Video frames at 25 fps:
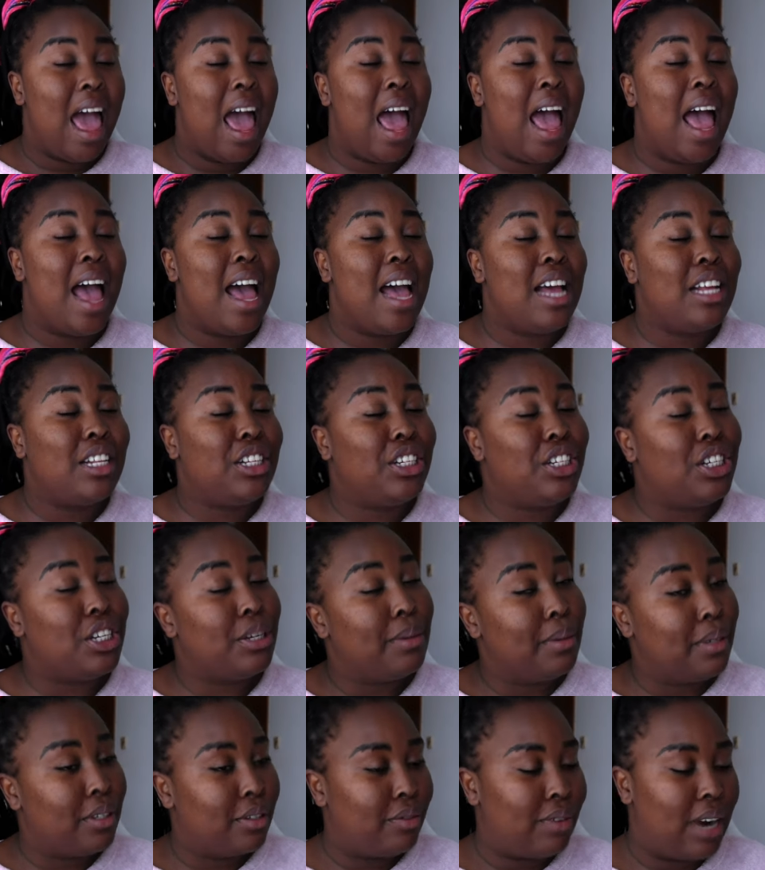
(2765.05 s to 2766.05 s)
And
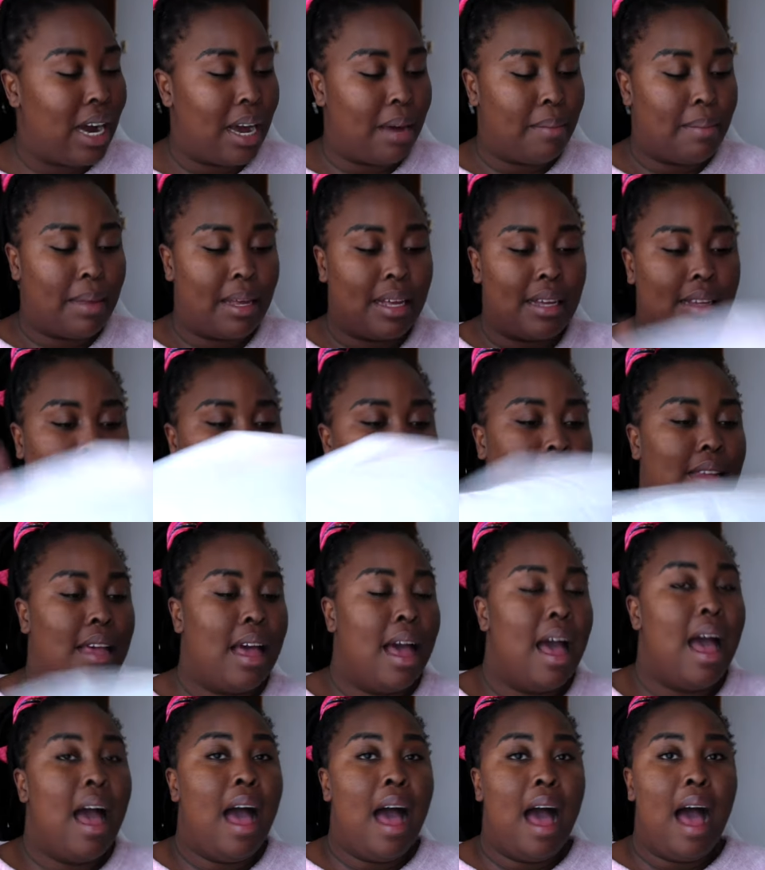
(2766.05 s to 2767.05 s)
she was right because
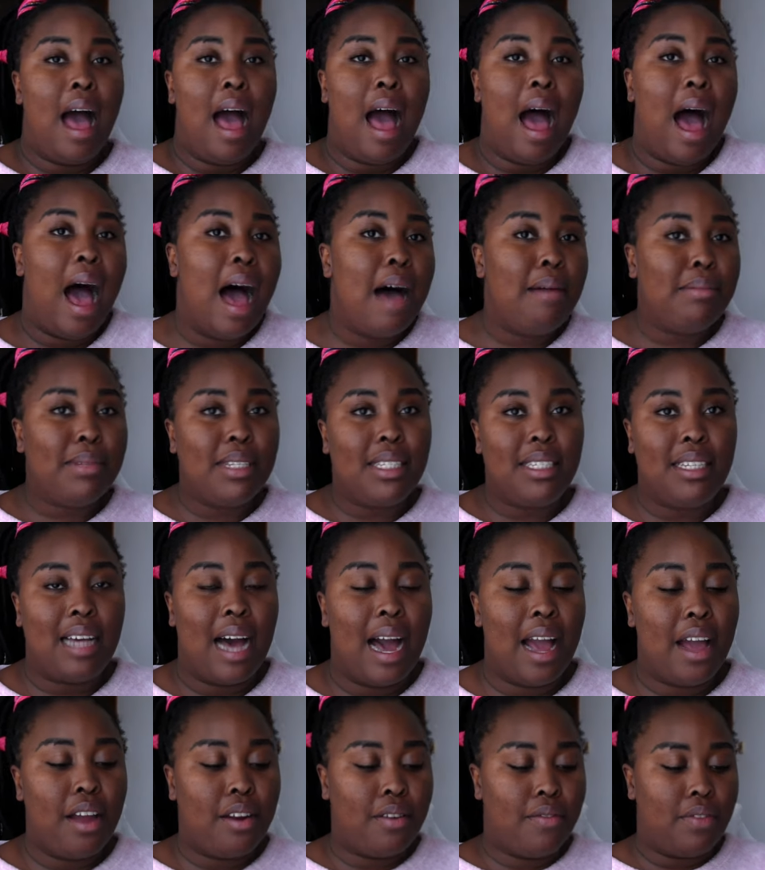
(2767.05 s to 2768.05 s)
I'm
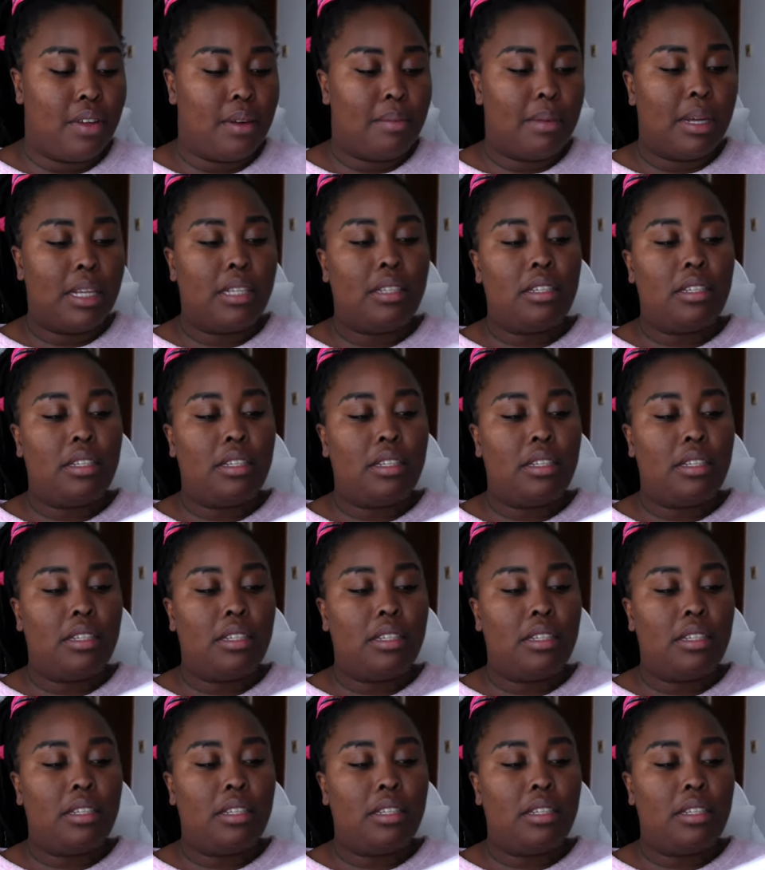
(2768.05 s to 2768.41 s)
tired of them.